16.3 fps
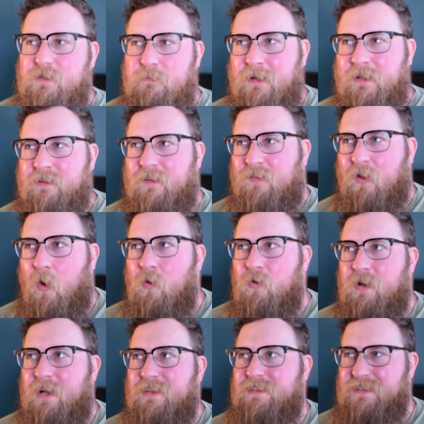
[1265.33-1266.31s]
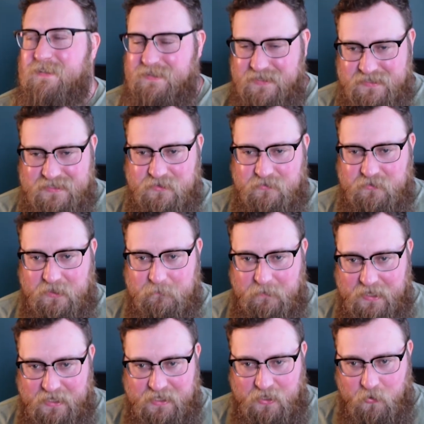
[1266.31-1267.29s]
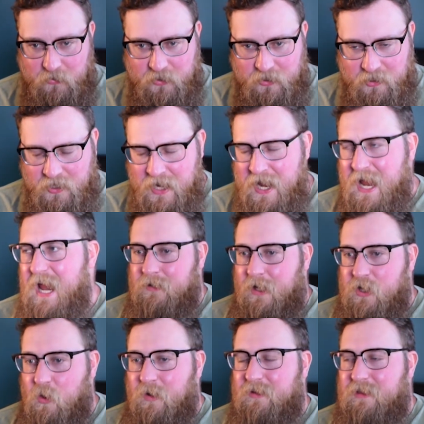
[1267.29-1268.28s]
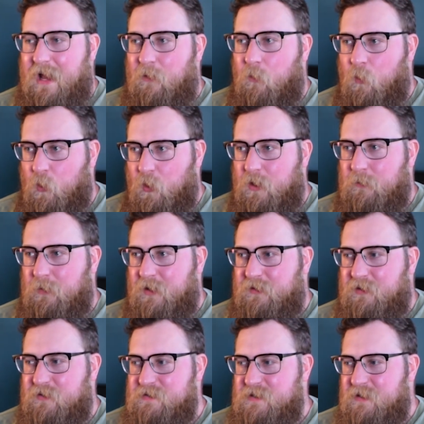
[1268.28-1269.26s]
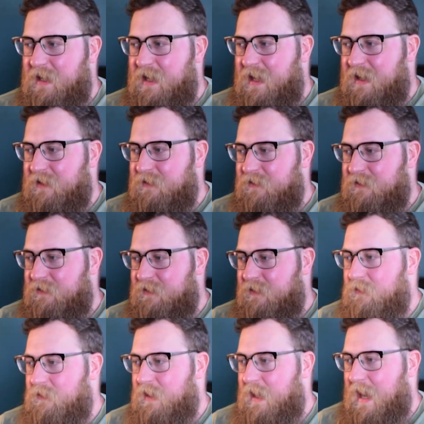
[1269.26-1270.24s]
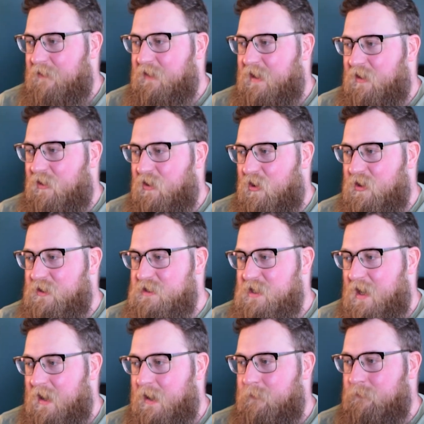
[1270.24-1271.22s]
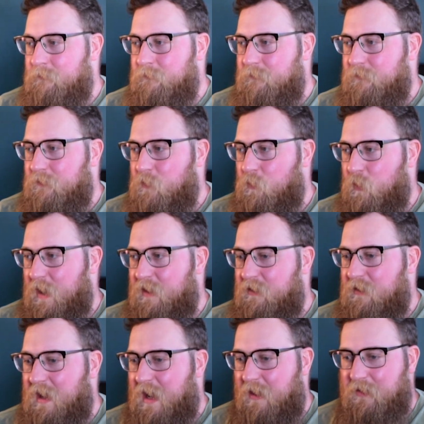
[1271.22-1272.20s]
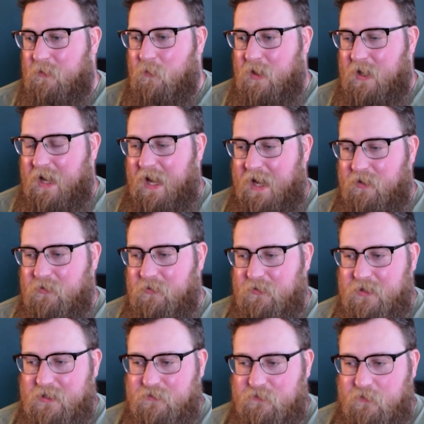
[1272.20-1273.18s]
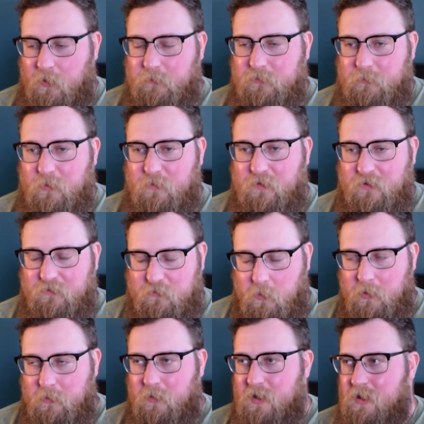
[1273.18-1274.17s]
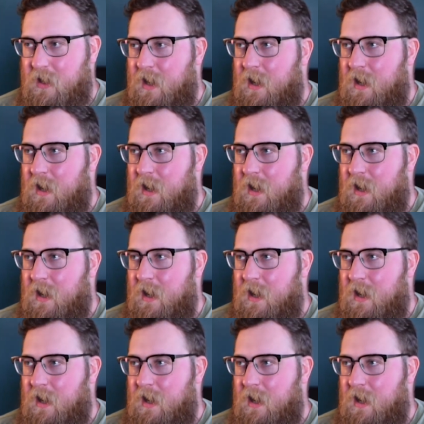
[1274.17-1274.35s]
been so consistently mediocre, and knowing that Warner Brothers is having a hard time with how they want to handle these films moving forward,